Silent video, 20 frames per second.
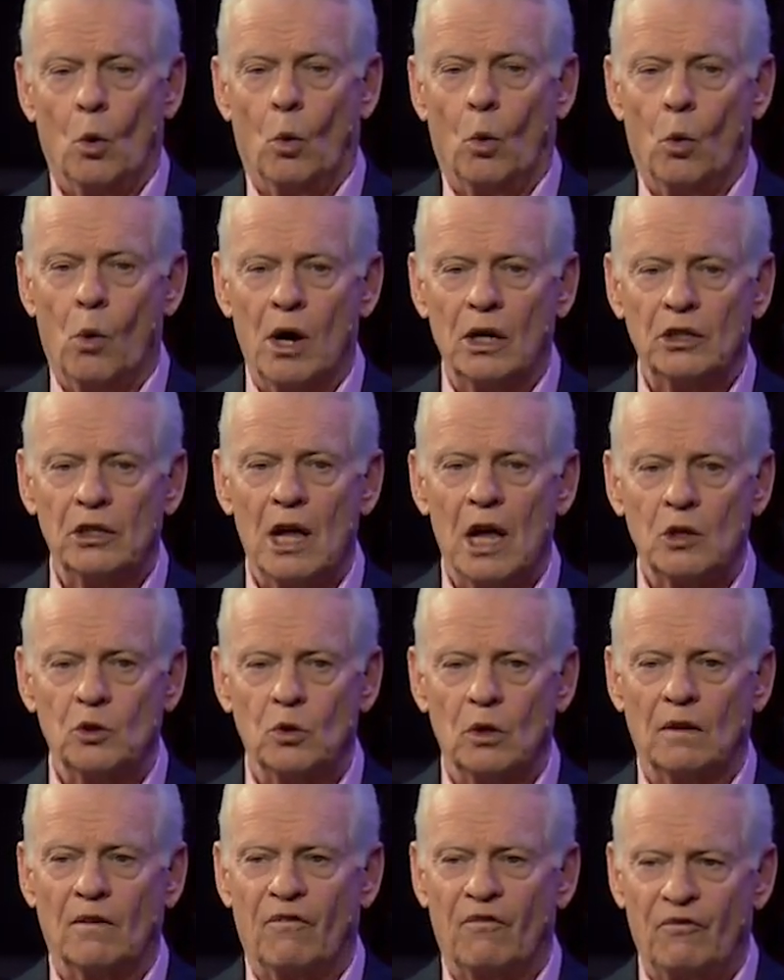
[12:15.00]
one
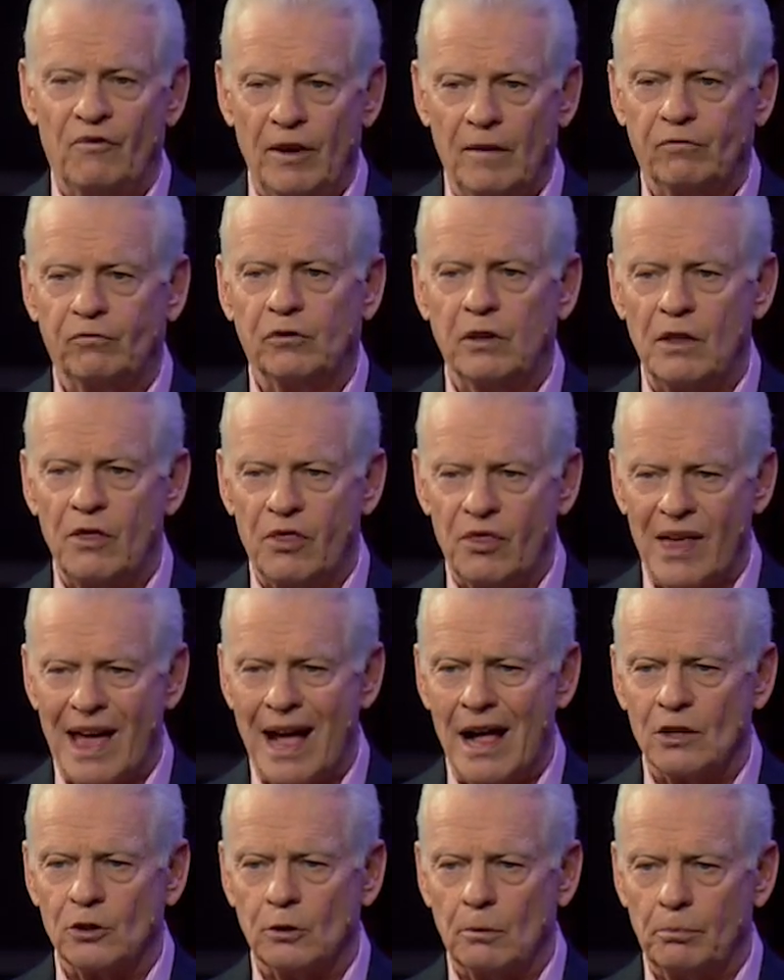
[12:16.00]
hundred fifty
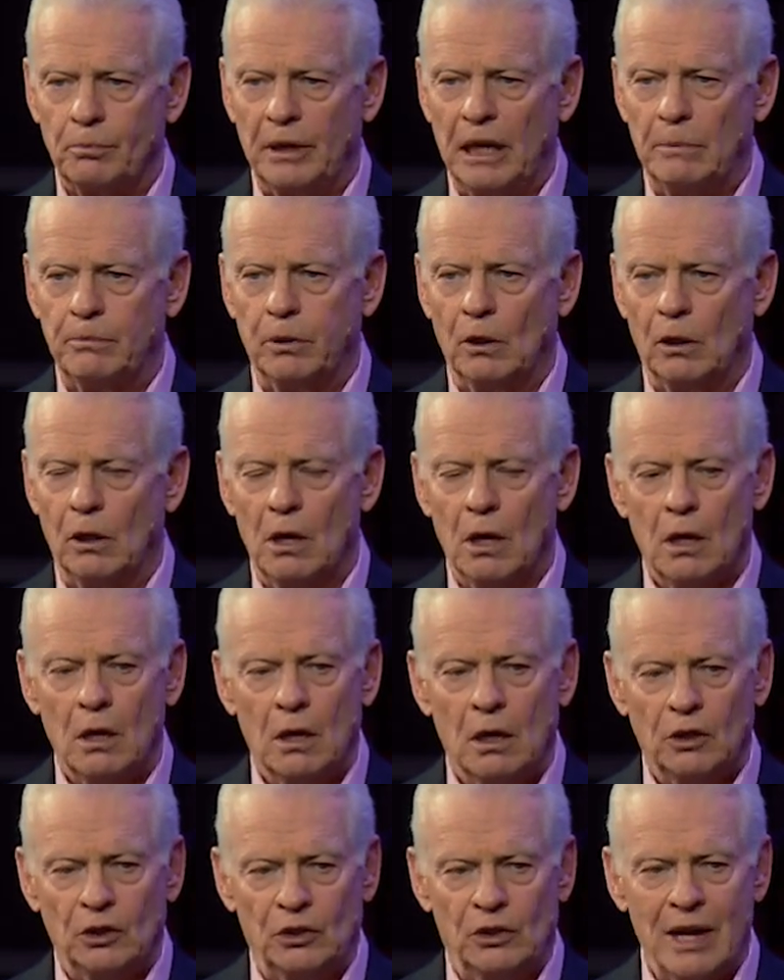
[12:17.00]
thousand people
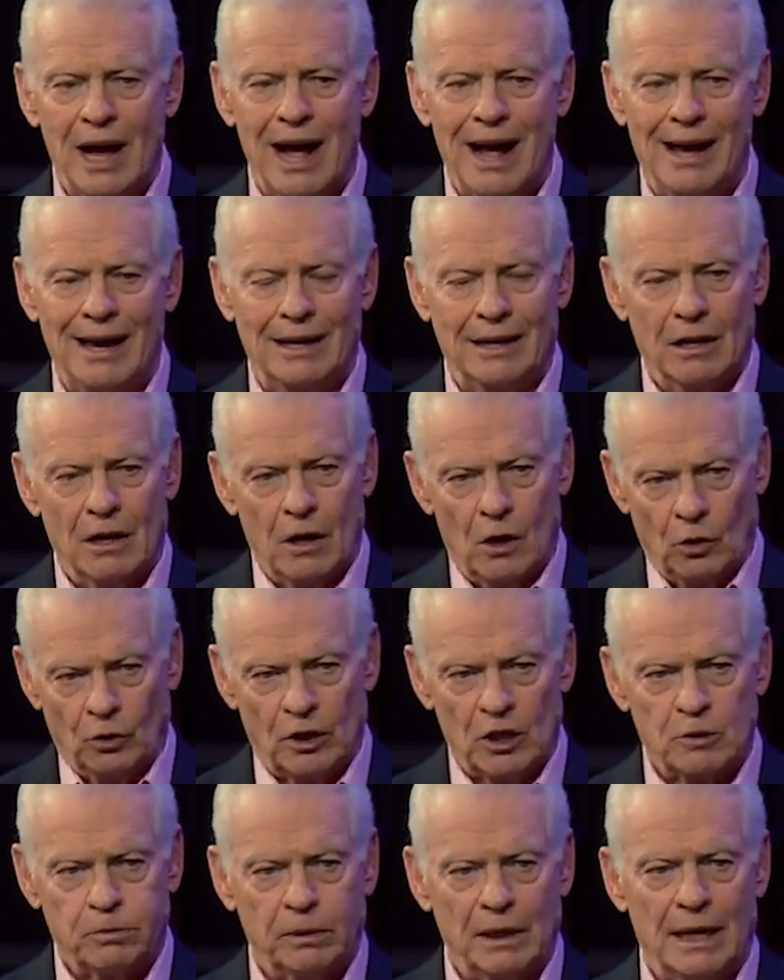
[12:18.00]
die on
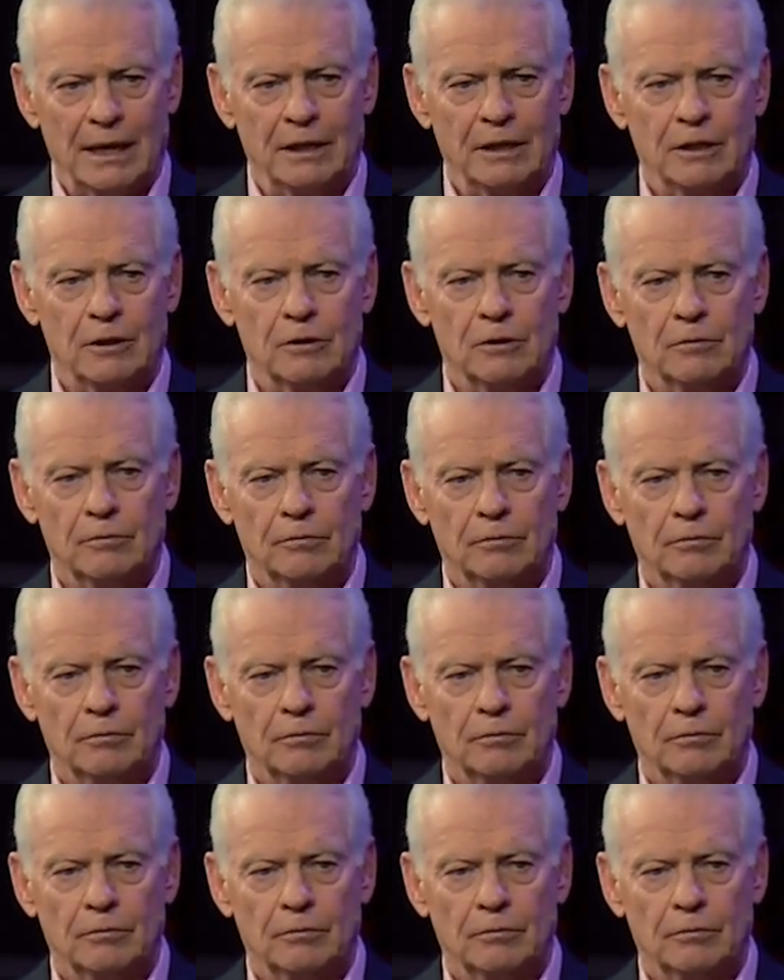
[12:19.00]
this planet